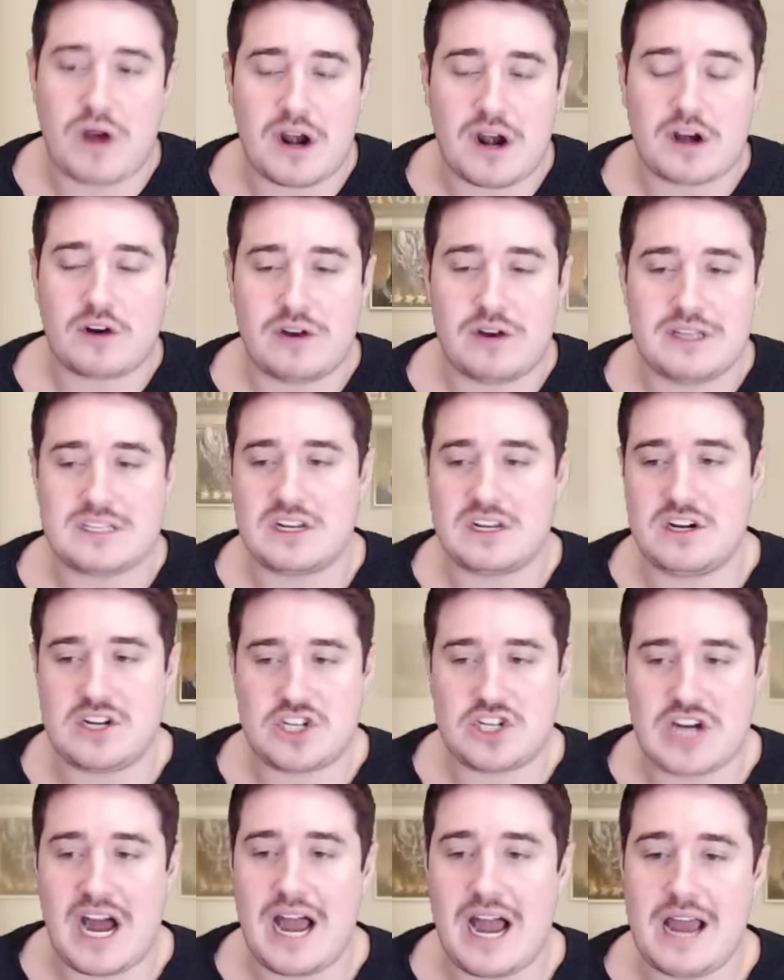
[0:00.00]
Greed's gonna
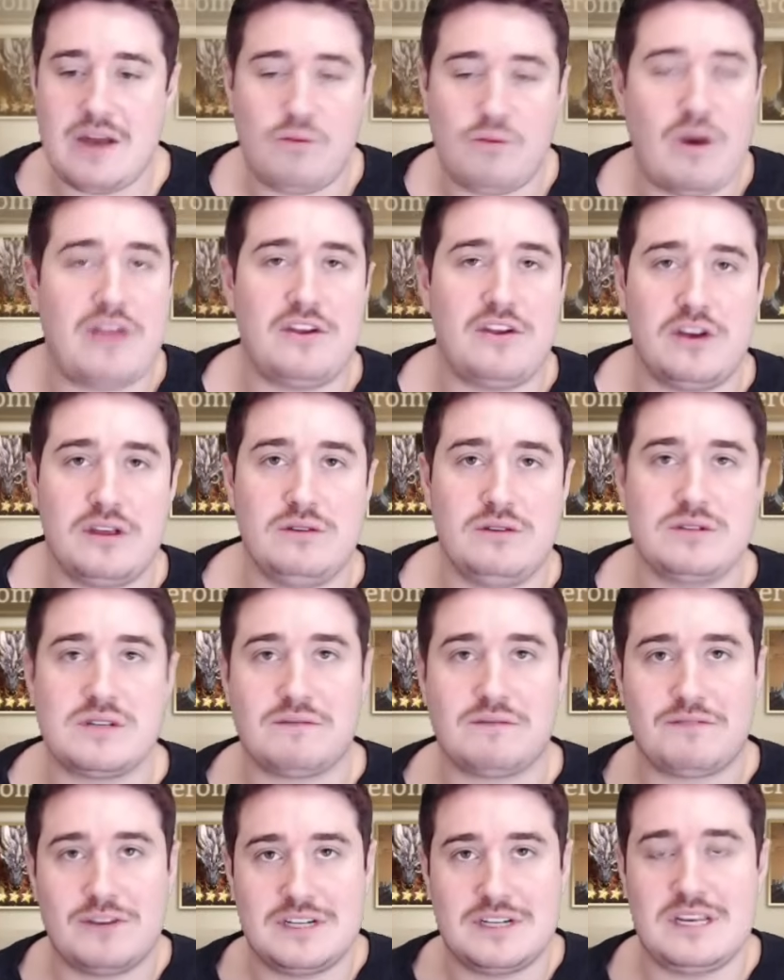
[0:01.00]
shine, whether you use him
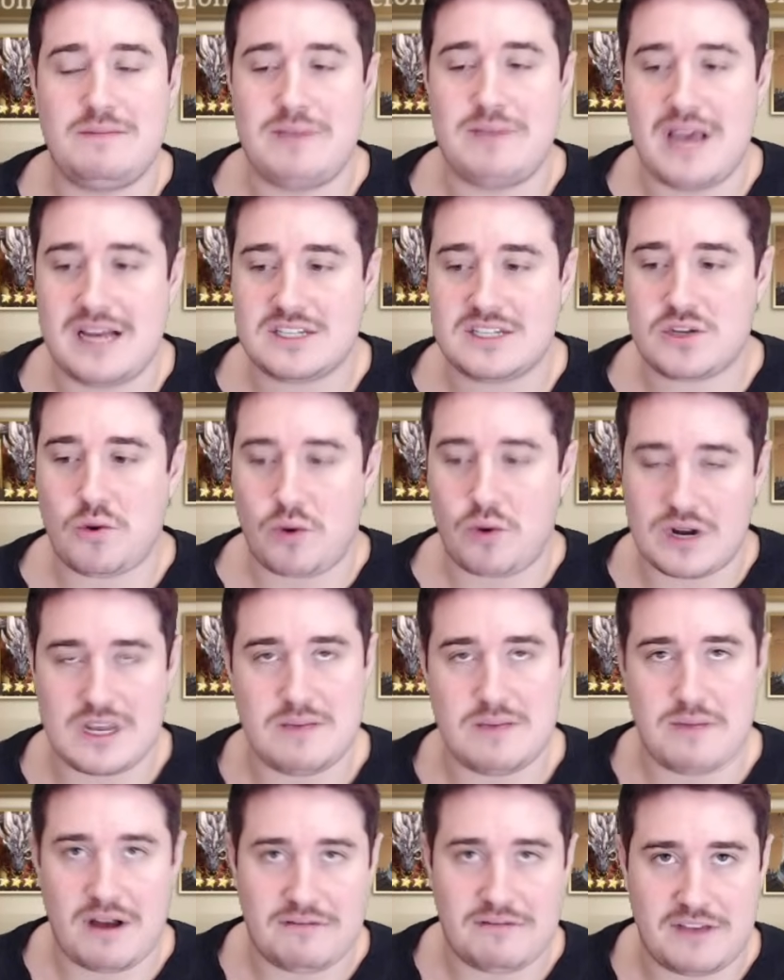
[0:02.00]
for DPS or
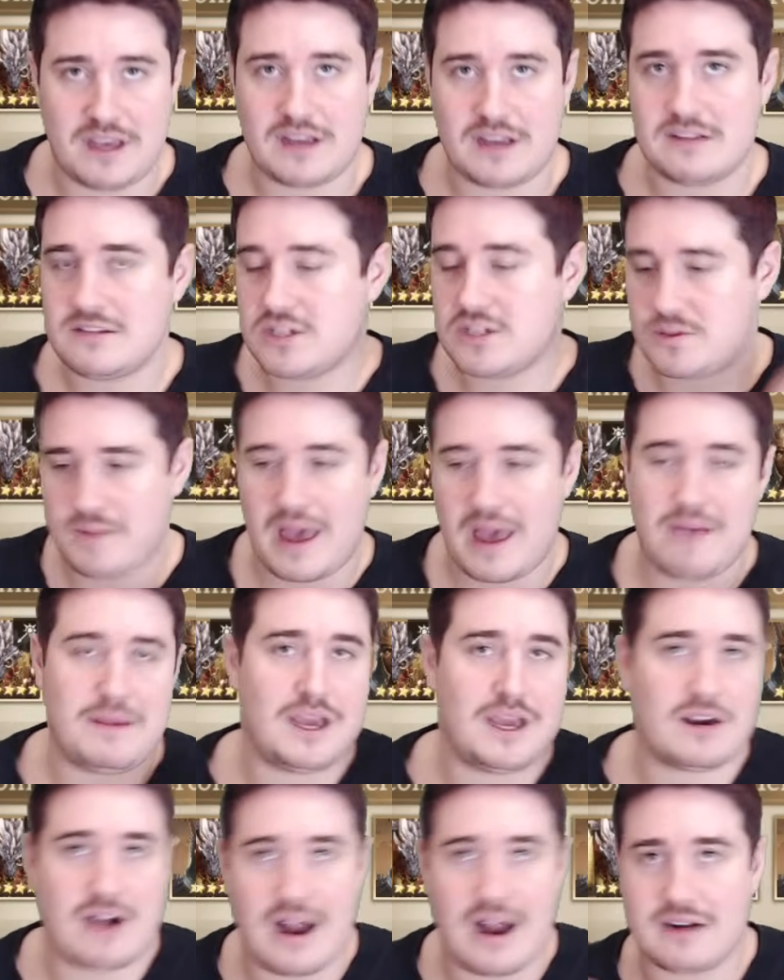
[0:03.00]
debuffing,
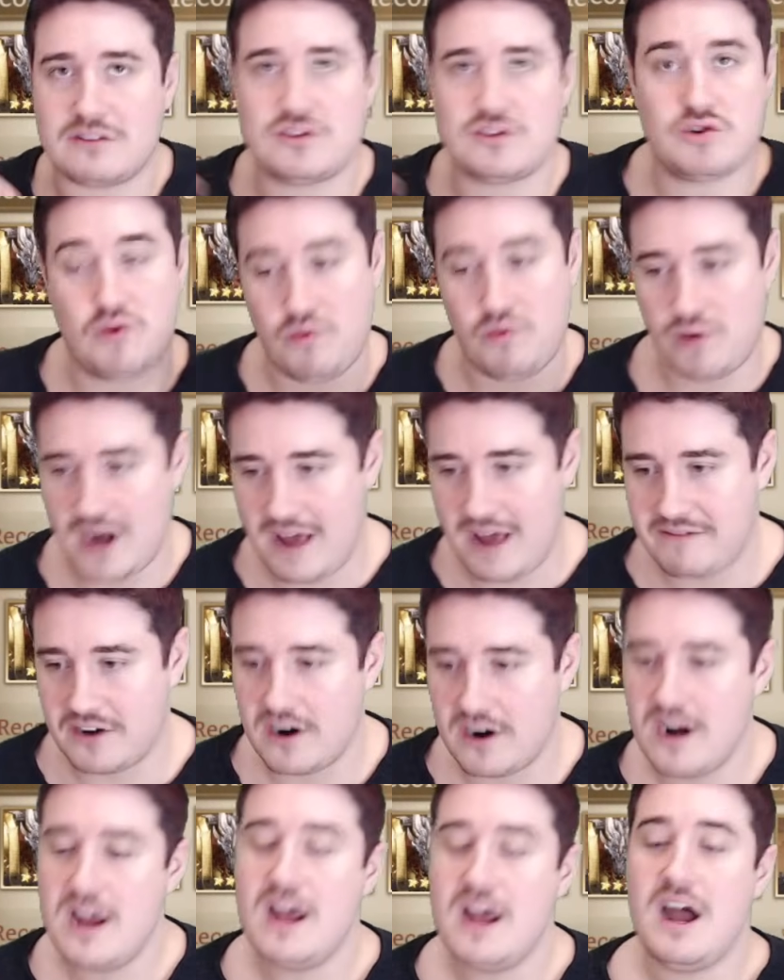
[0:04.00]
spamming, crowd control,
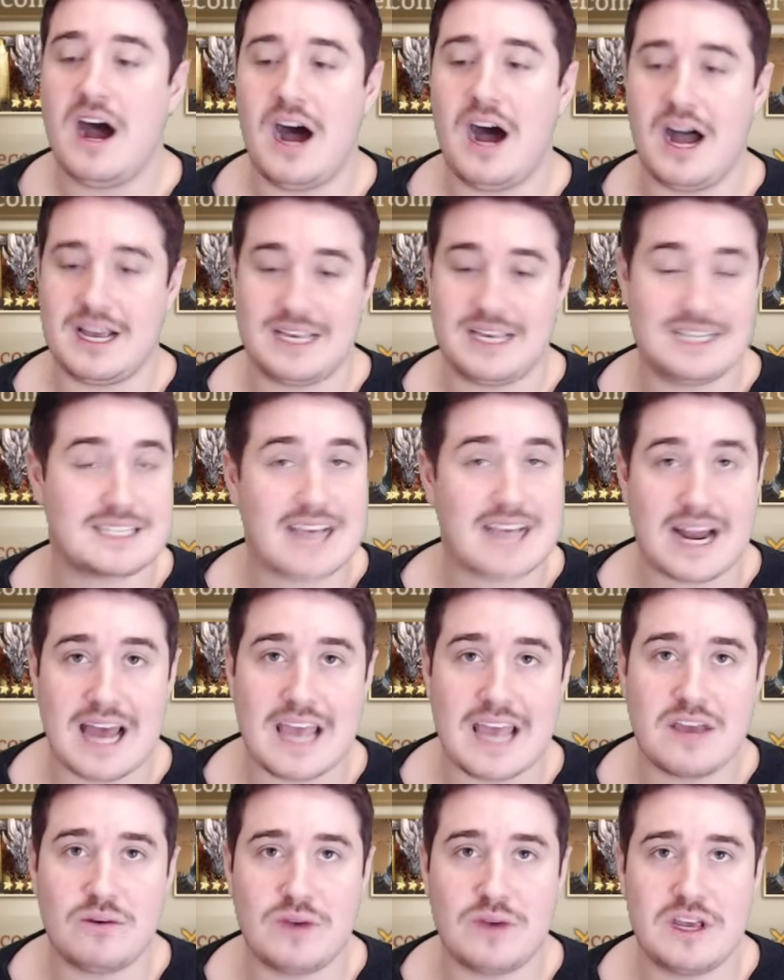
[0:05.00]
whatever. Uh, he's got
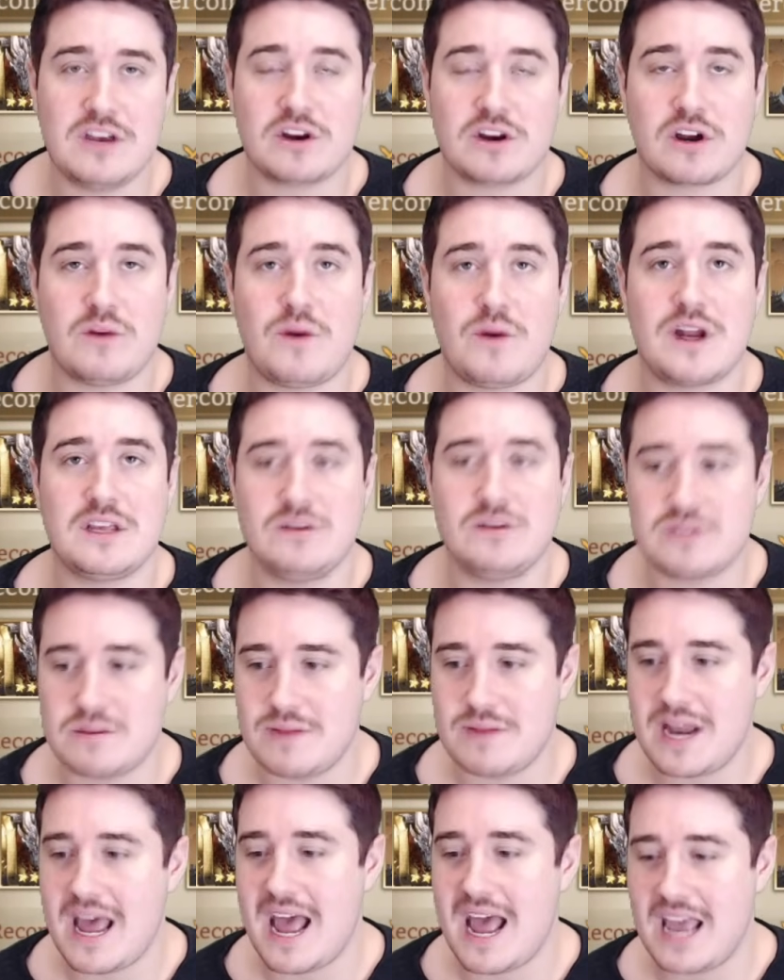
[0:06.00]
AoE, you're gonna wanna use him
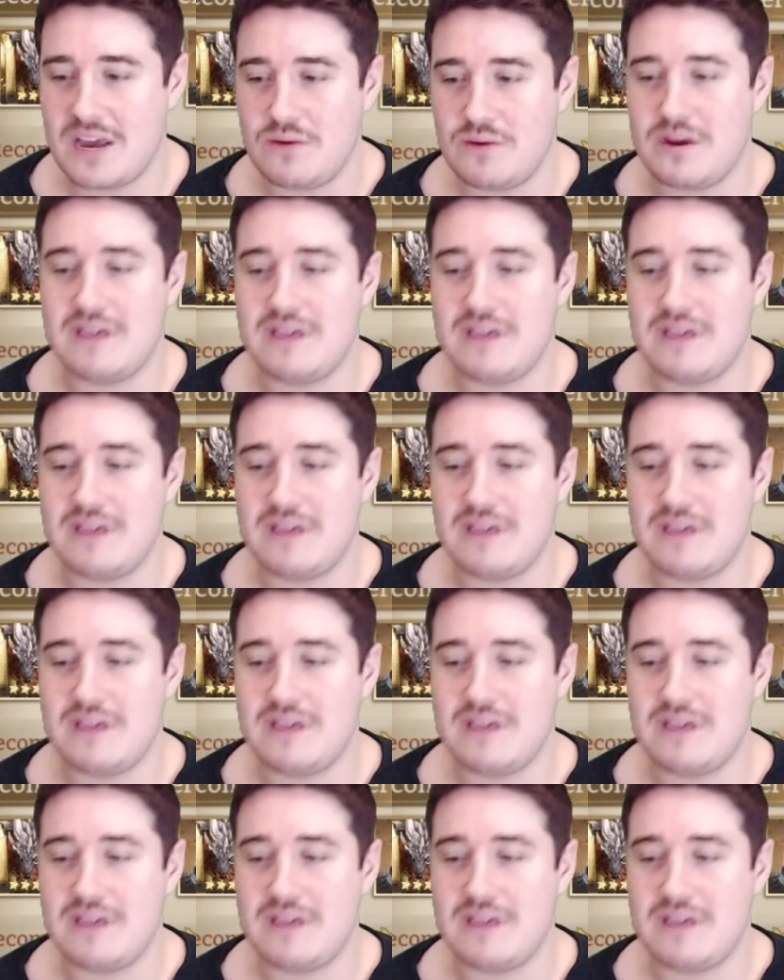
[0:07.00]
in AoE